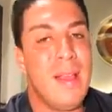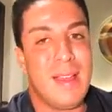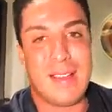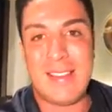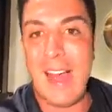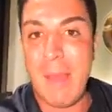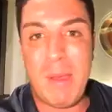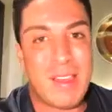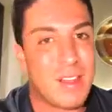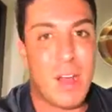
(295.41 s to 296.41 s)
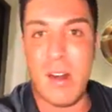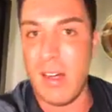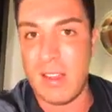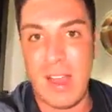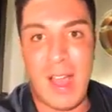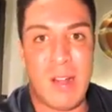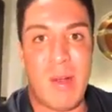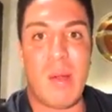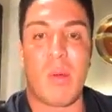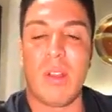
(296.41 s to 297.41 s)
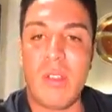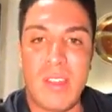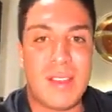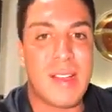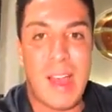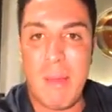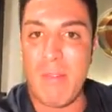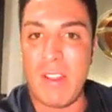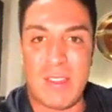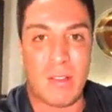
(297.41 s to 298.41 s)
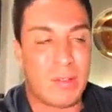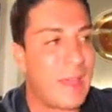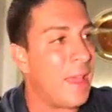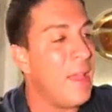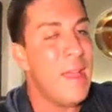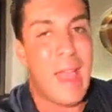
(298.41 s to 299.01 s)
And uh, time isn't on our side, right? We're losing time every single day.